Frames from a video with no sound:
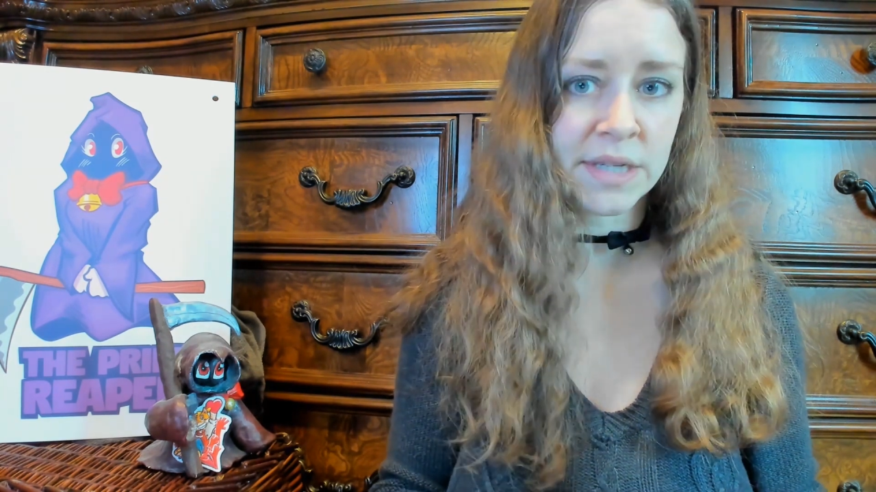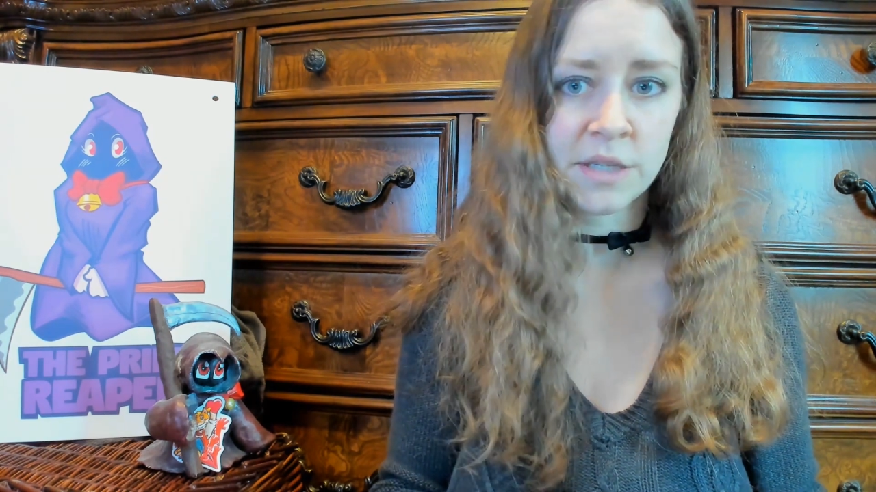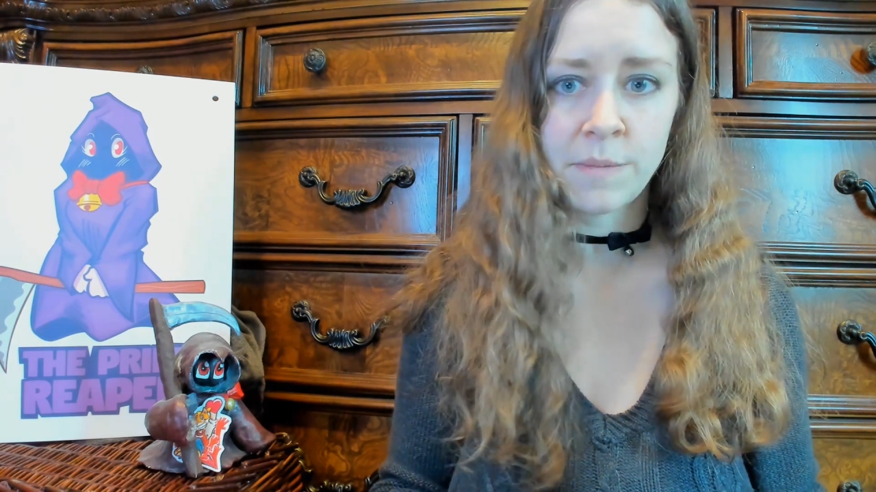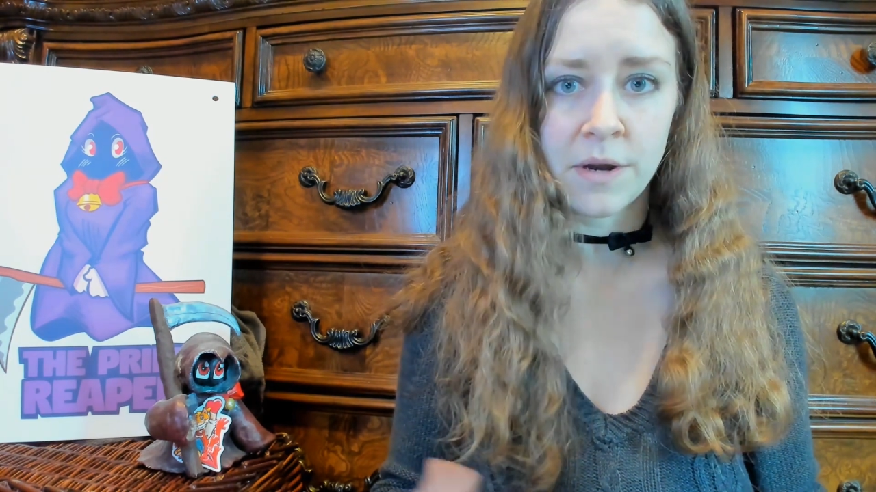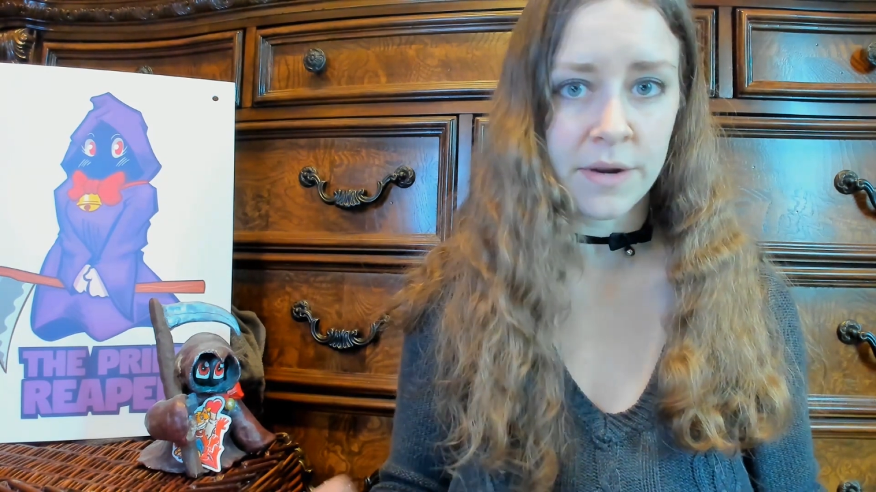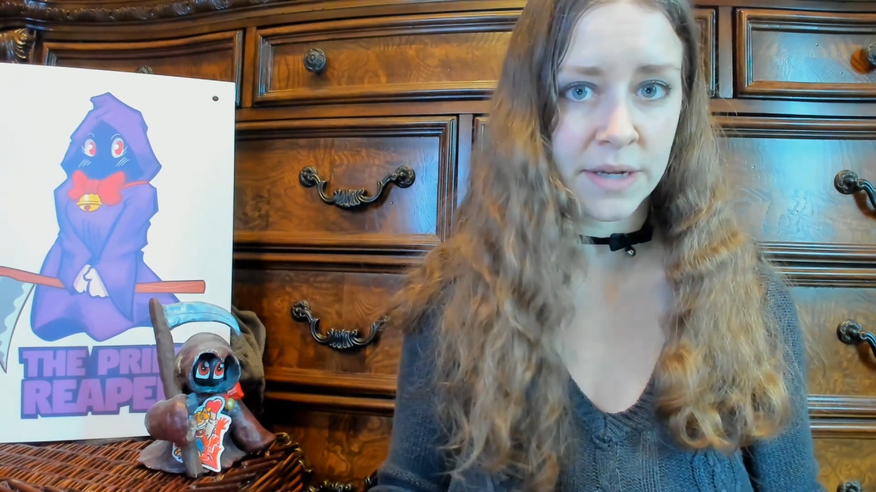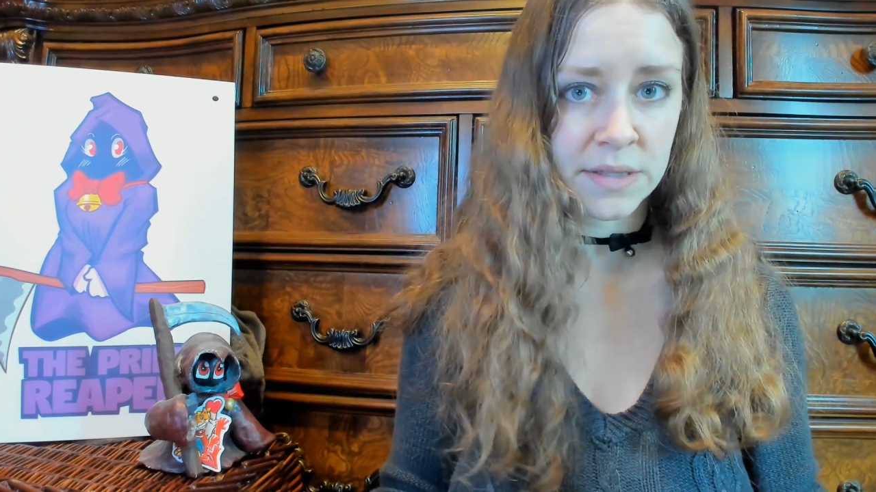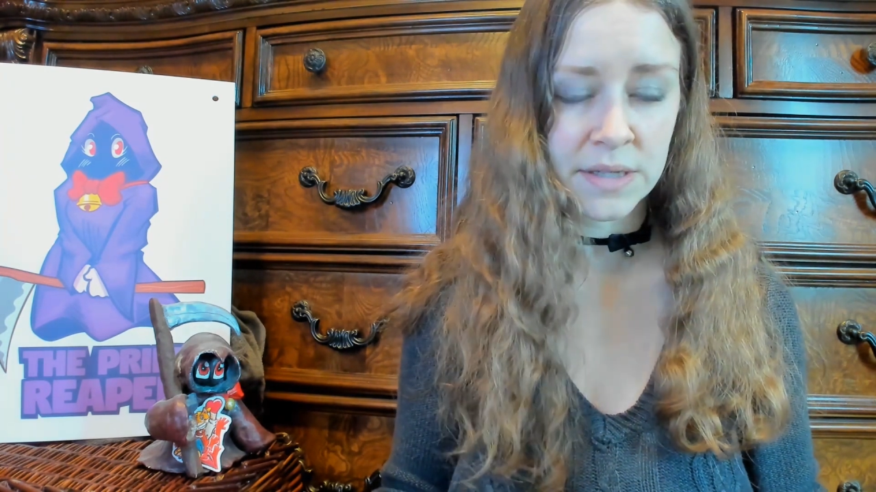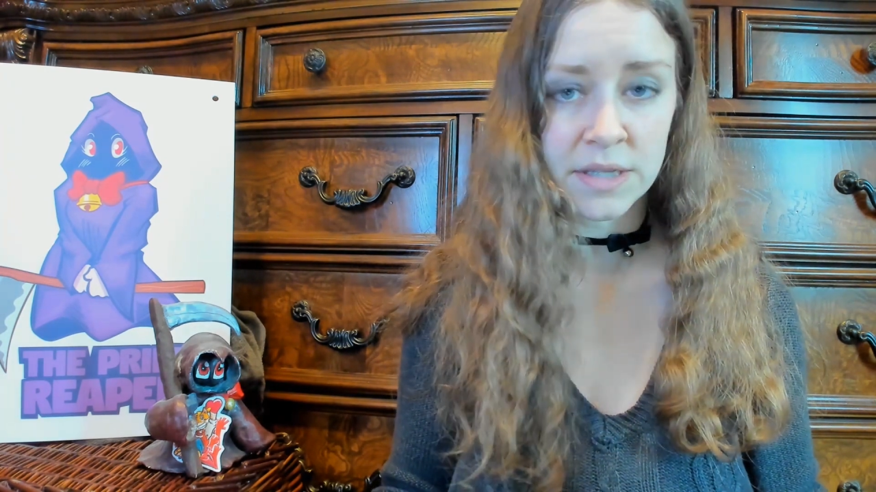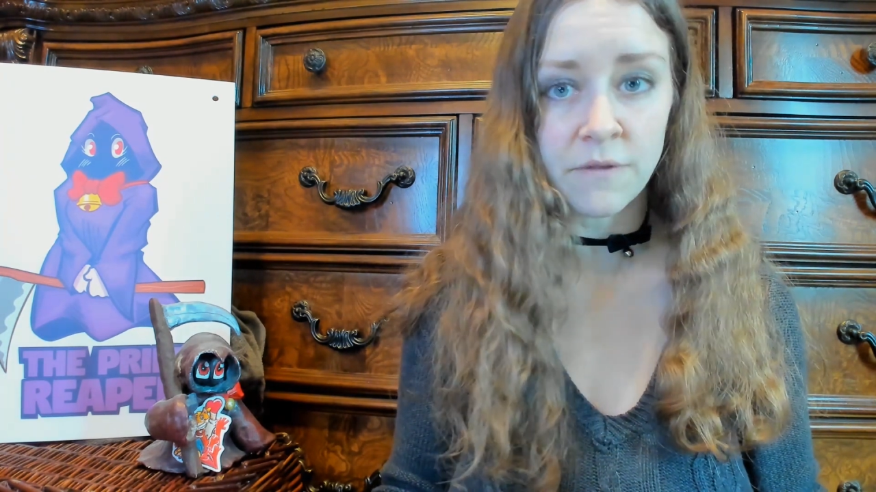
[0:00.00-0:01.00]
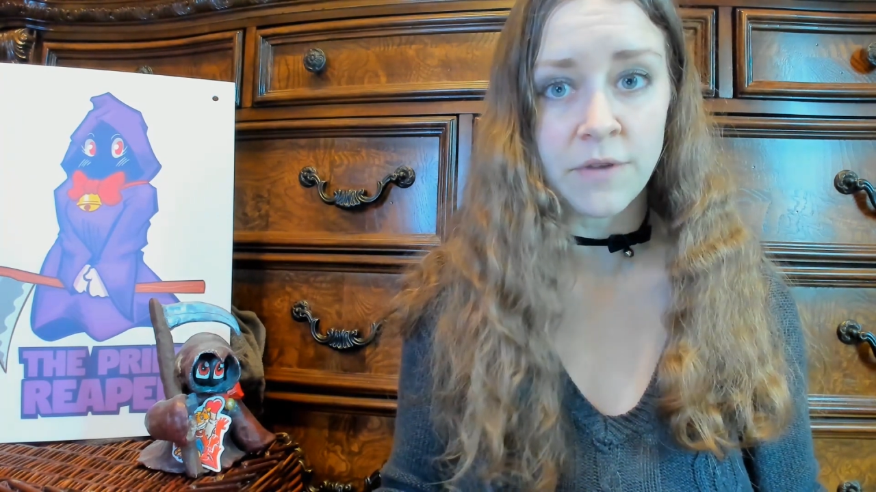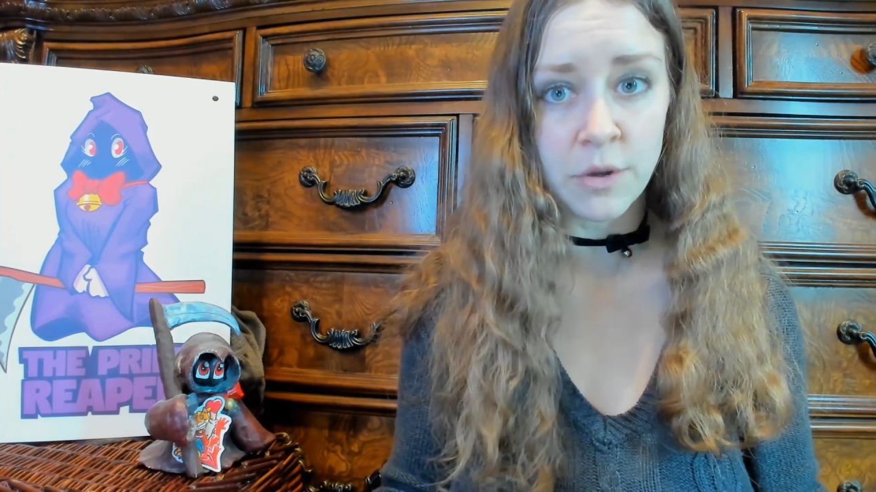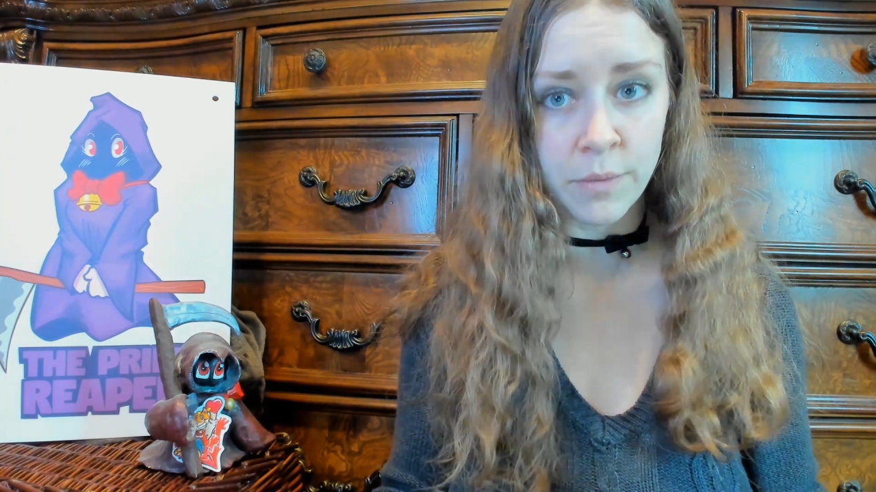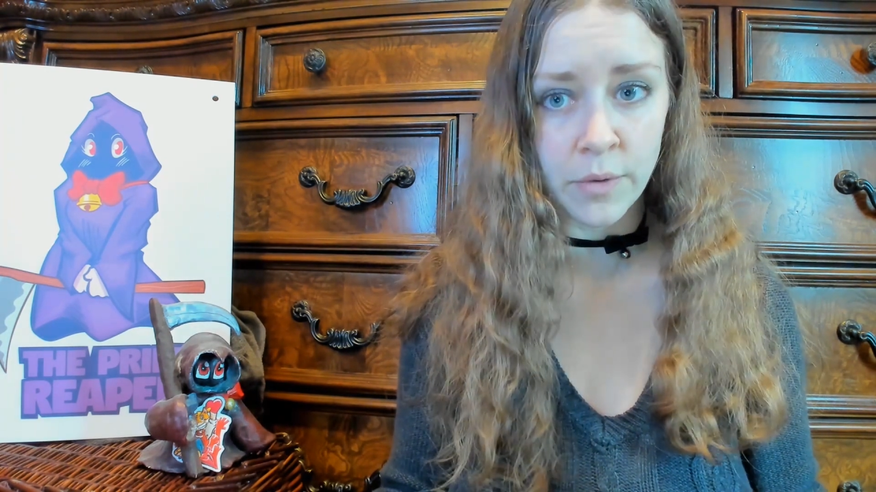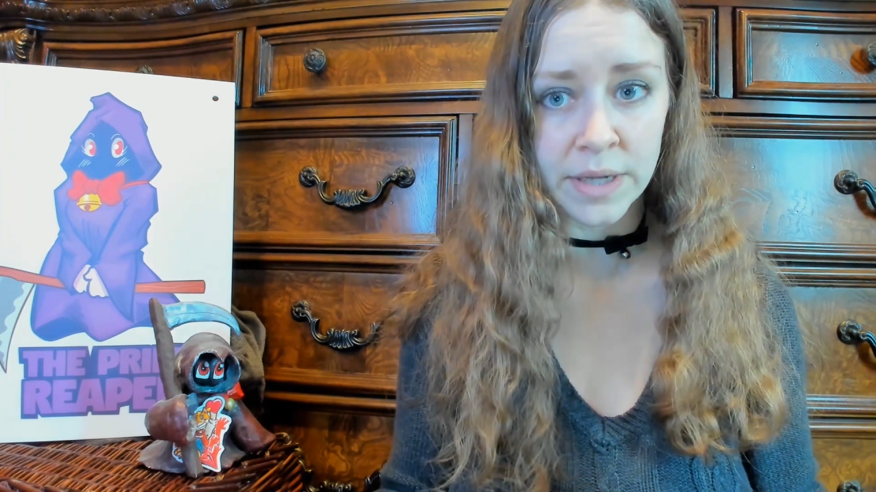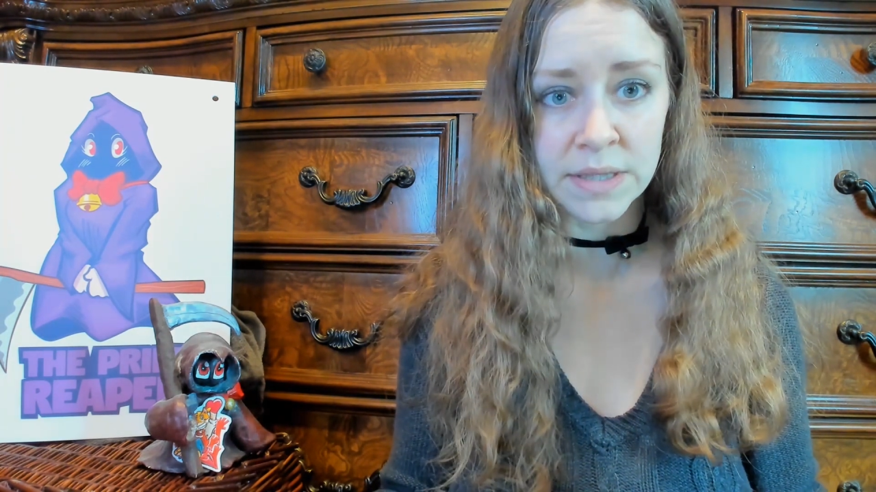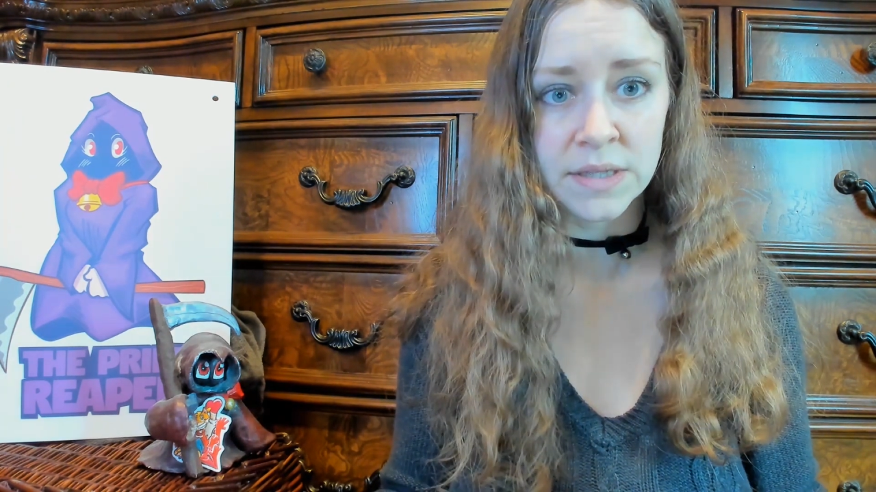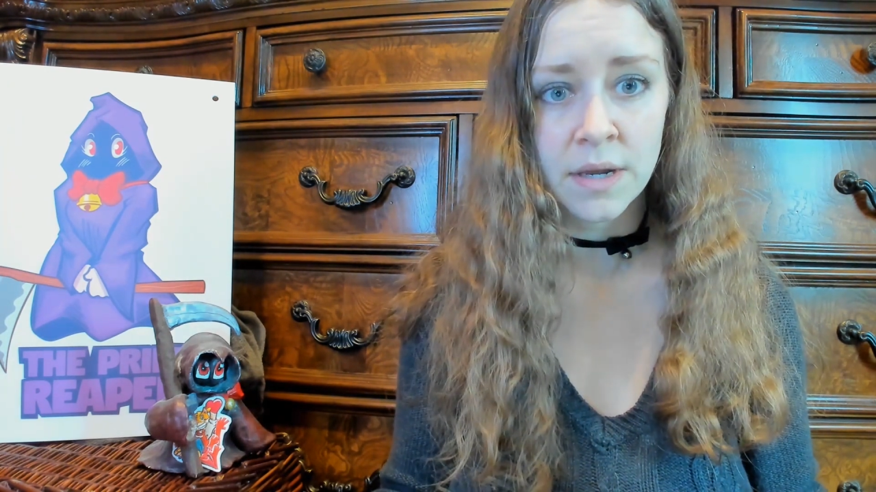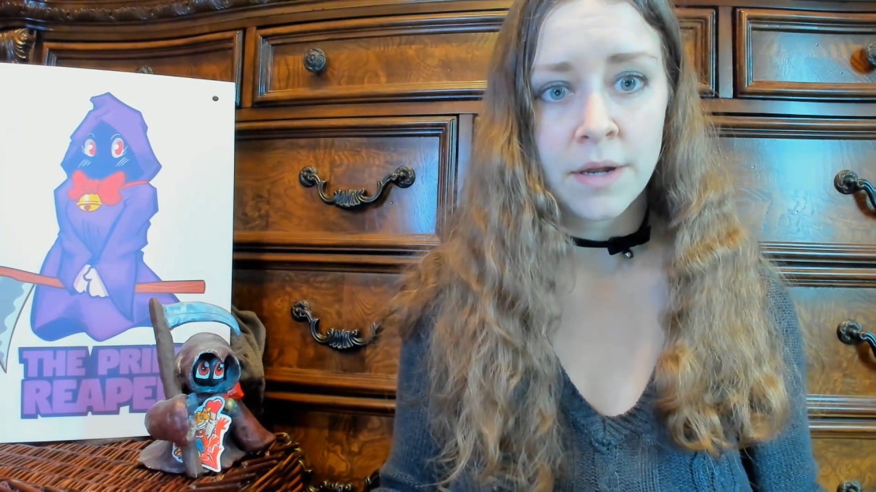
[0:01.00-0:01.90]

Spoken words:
experiences and viewpoints.